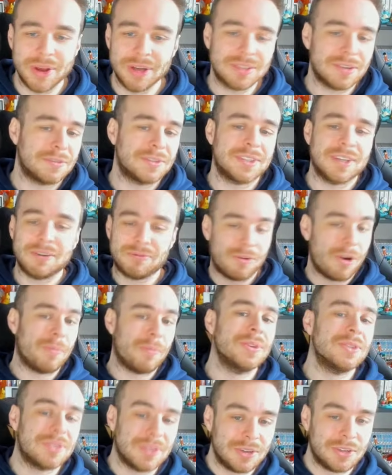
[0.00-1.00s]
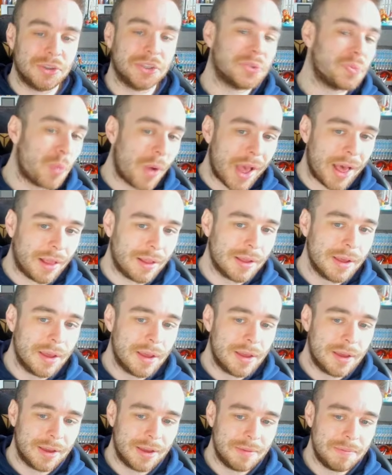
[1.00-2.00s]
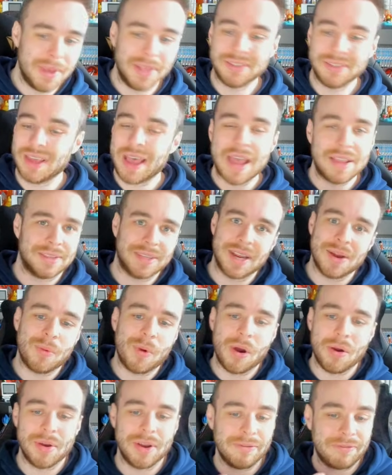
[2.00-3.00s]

because obviously if Robinson does well, means that Eze won't.